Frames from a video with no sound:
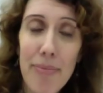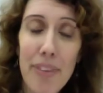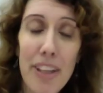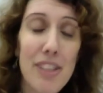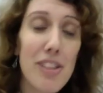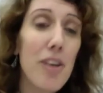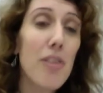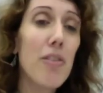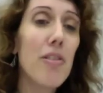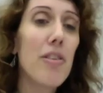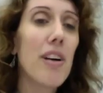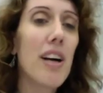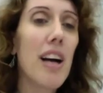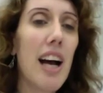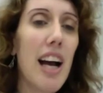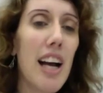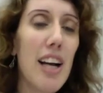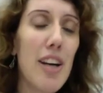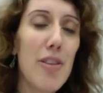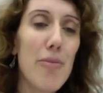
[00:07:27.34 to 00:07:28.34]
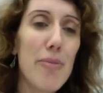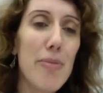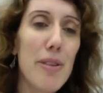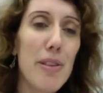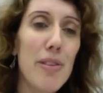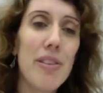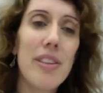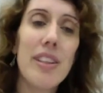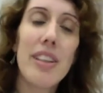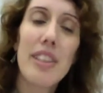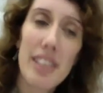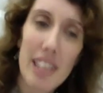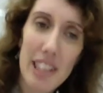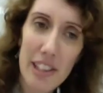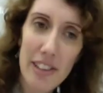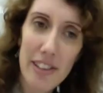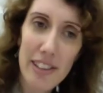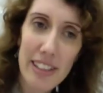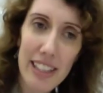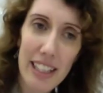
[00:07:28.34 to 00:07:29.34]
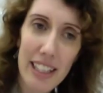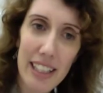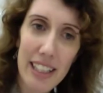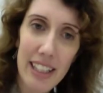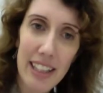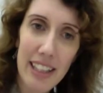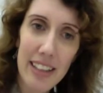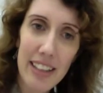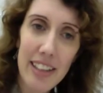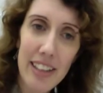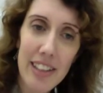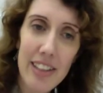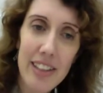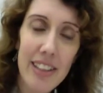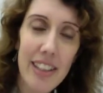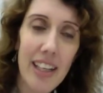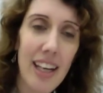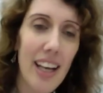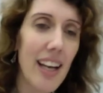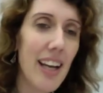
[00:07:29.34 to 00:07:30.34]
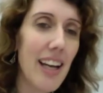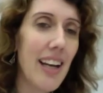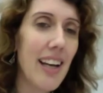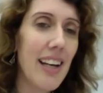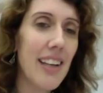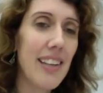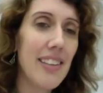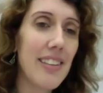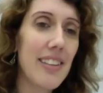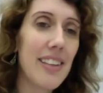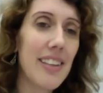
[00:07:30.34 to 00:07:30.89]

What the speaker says: So, I hope you continue to study English and